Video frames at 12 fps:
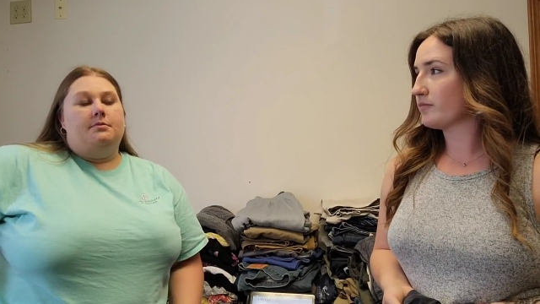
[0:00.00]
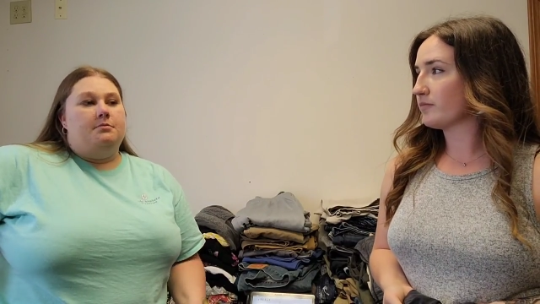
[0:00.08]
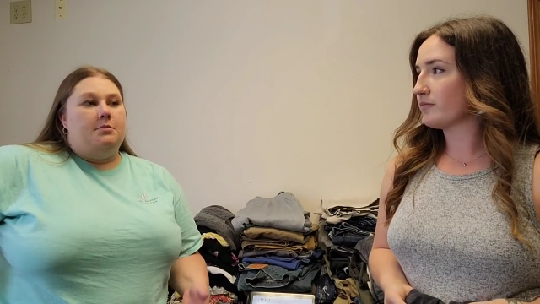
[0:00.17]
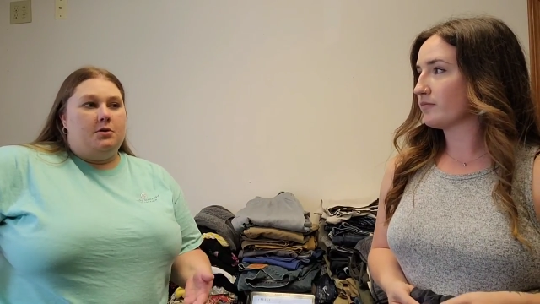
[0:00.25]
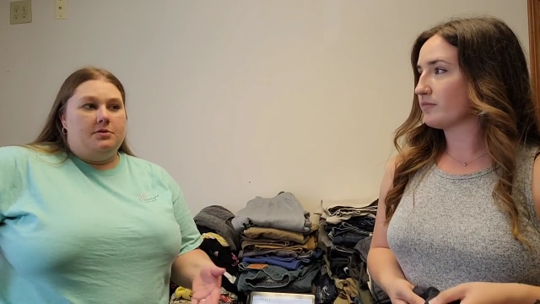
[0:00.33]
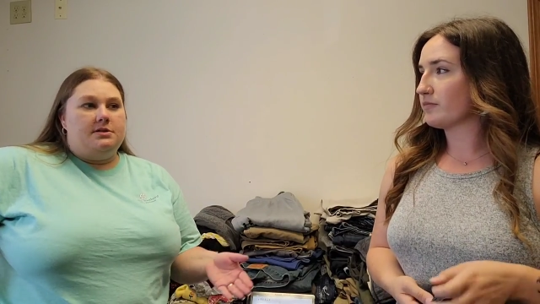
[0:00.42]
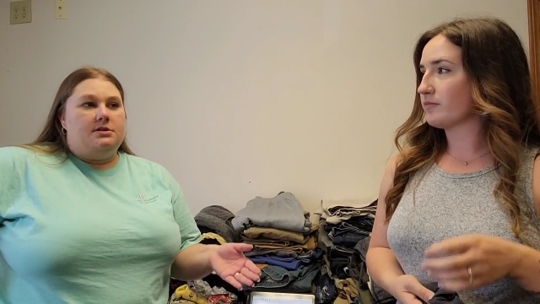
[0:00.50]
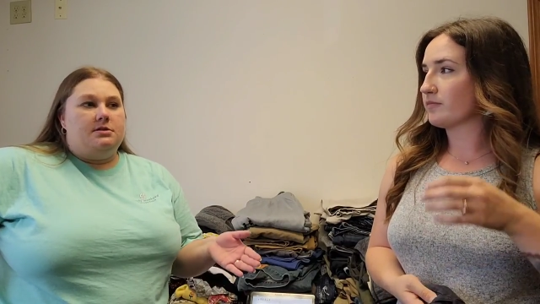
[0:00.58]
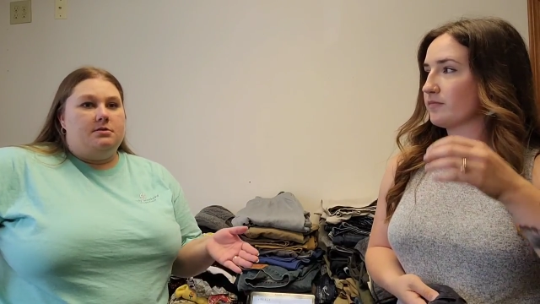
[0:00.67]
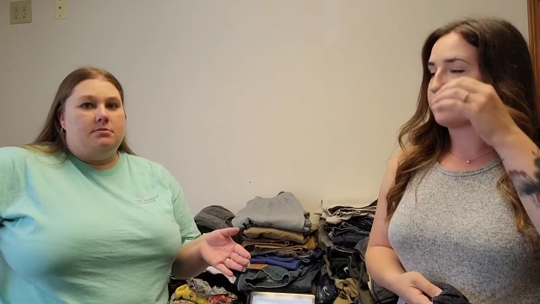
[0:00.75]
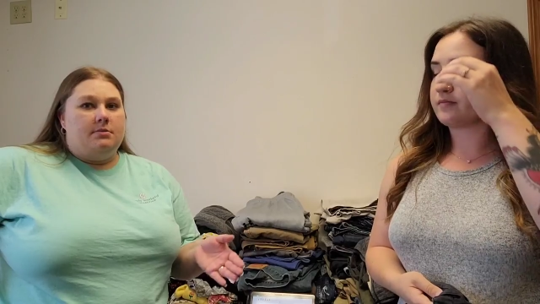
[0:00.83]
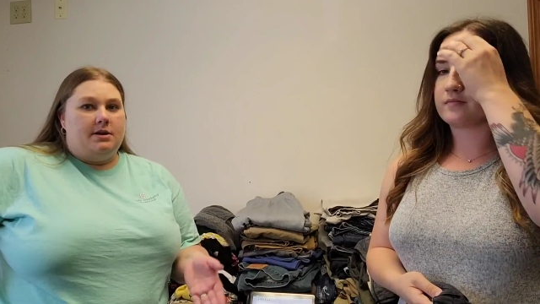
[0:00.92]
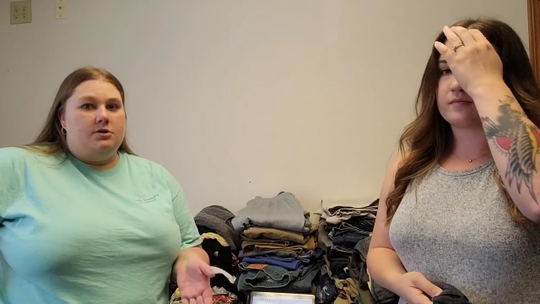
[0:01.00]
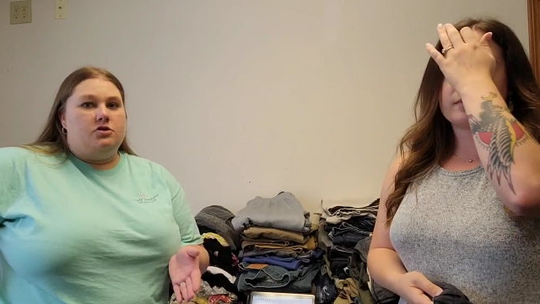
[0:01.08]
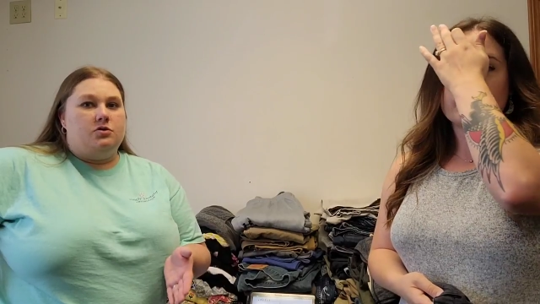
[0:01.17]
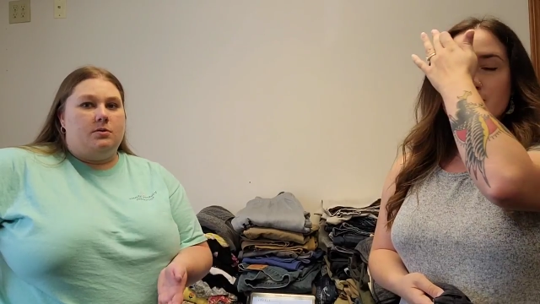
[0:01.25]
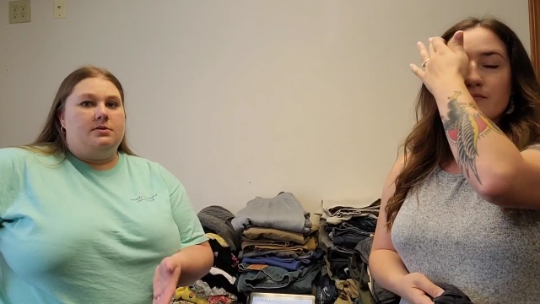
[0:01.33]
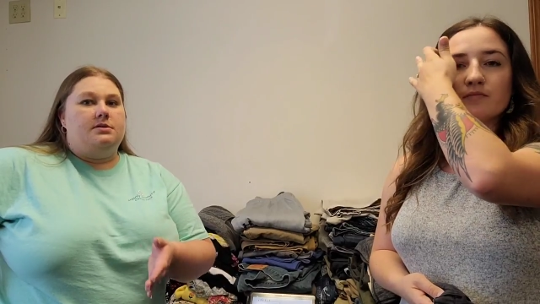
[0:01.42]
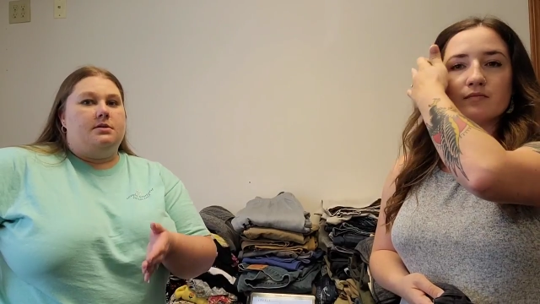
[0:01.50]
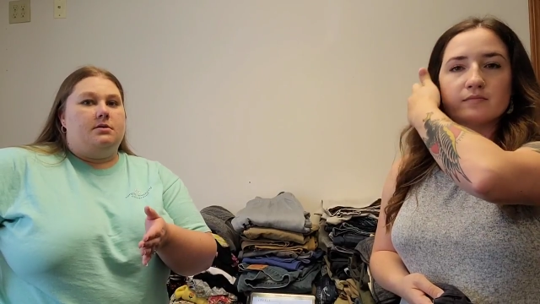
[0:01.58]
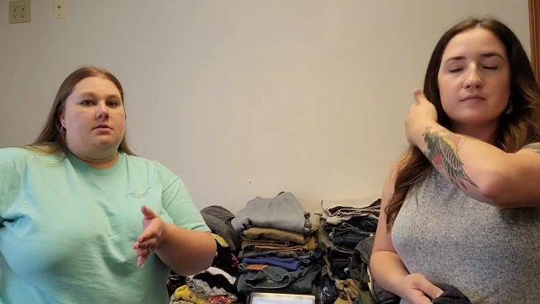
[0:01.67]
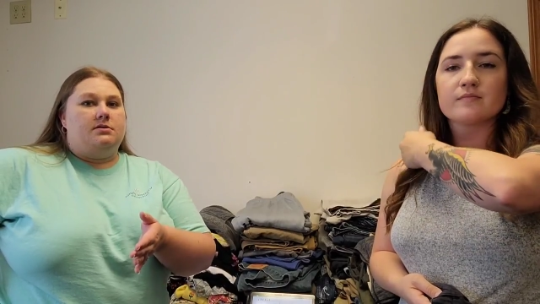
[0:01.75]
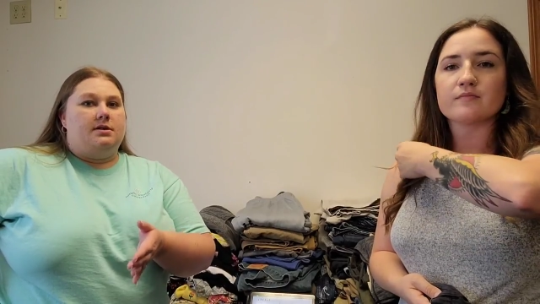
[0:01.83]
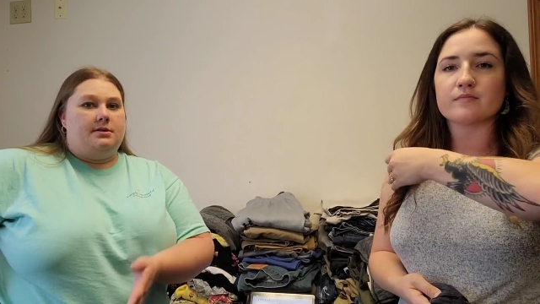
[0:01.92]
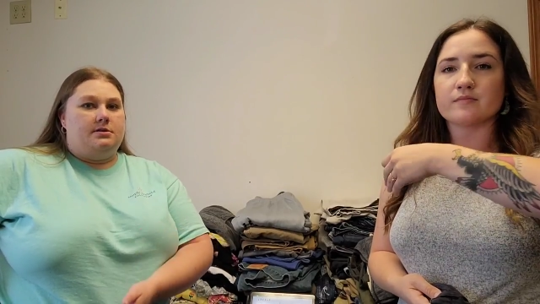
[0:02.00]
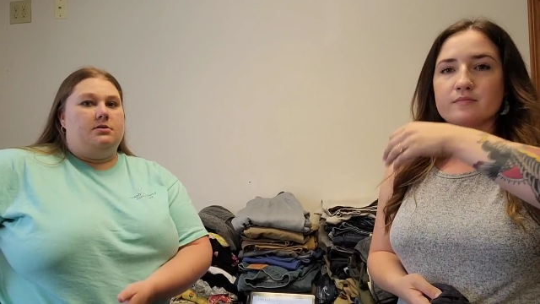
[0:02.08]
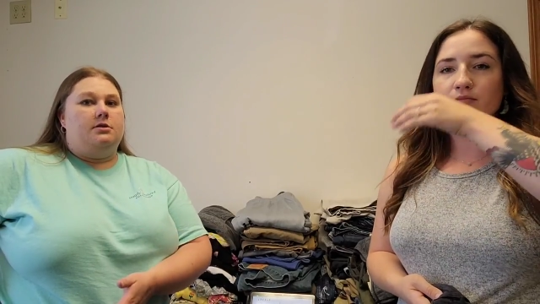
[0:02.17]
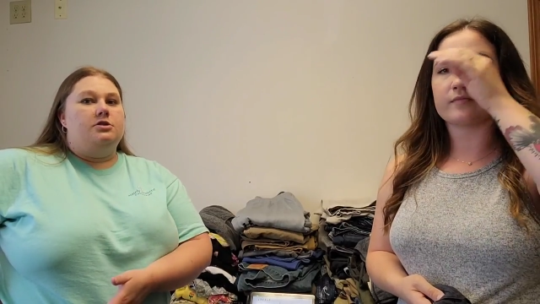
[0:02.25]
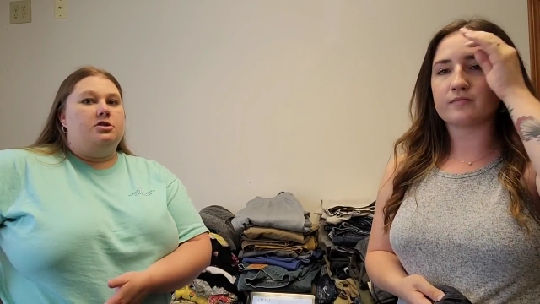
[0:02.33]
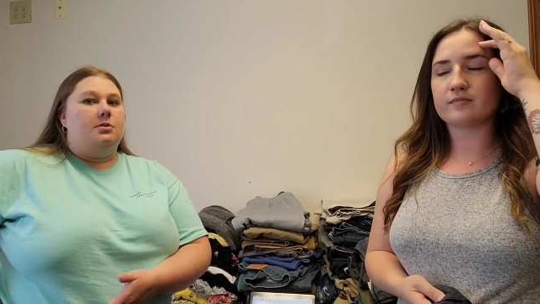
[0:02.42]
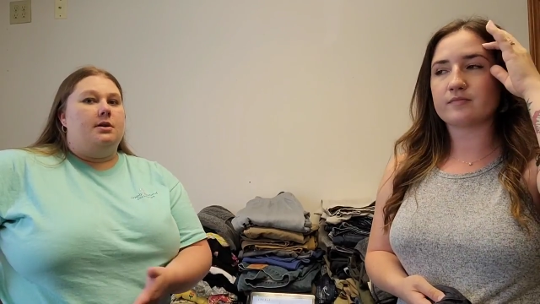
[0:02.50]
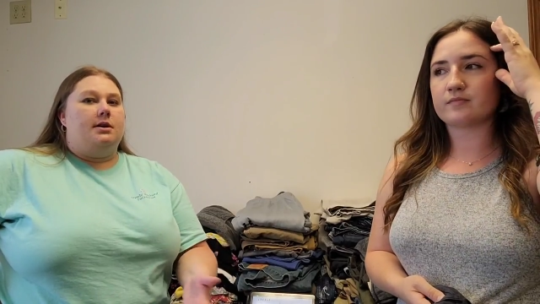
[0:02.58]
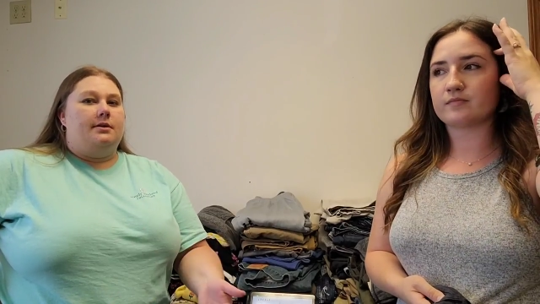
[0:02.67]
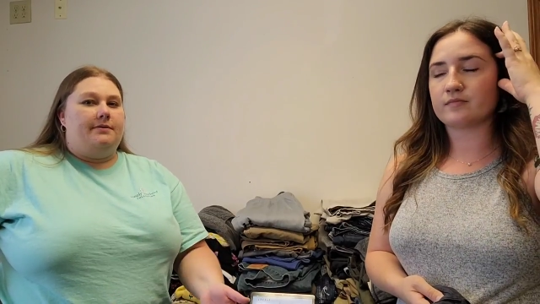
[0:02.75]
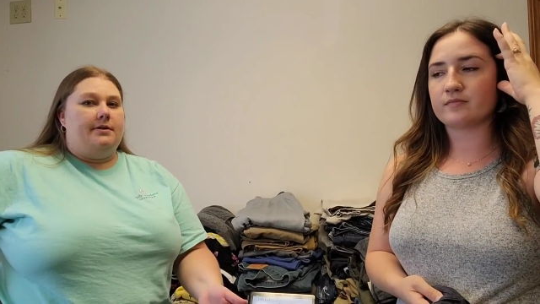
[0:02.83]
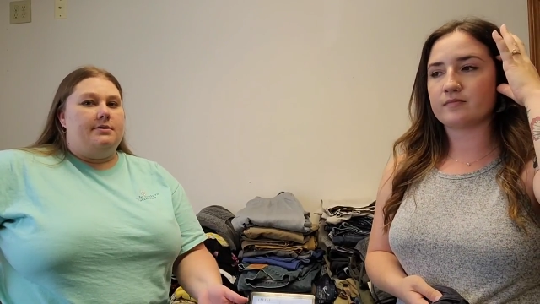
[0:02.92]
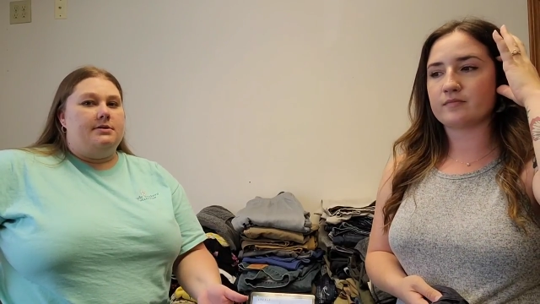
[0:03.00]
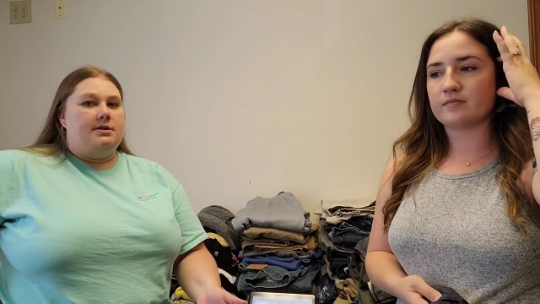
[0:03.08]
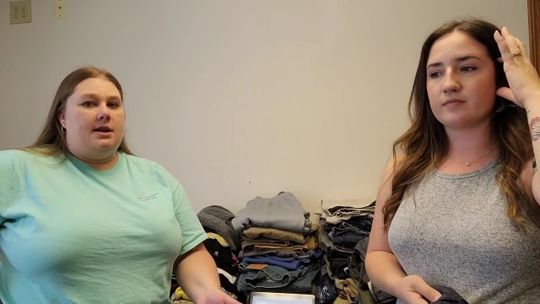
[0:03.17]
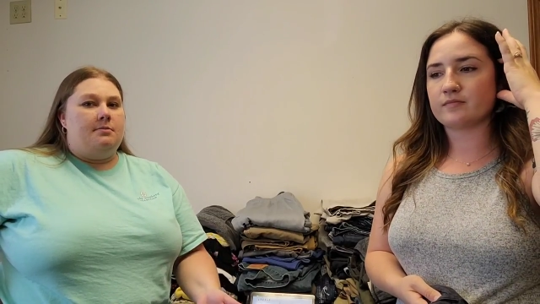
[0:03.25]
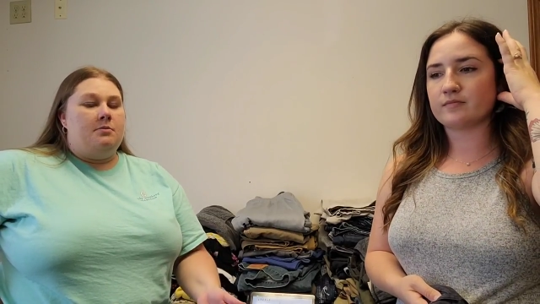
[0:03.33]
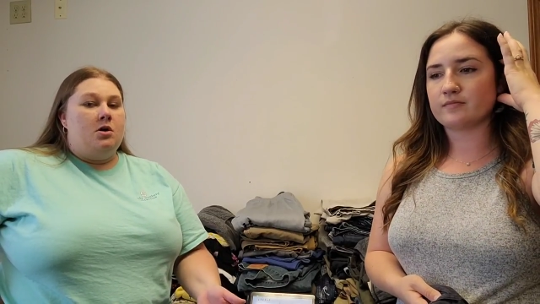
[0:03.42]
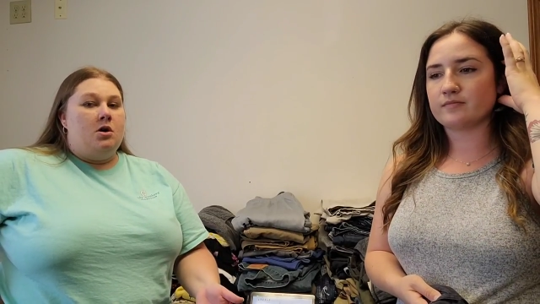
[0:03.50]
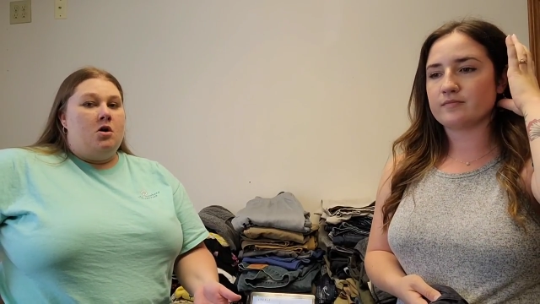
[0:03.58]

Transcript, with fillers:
Speaker 1: most men's shorts that are size mm-hmm. 32 mm -hmm. are going to fit the same.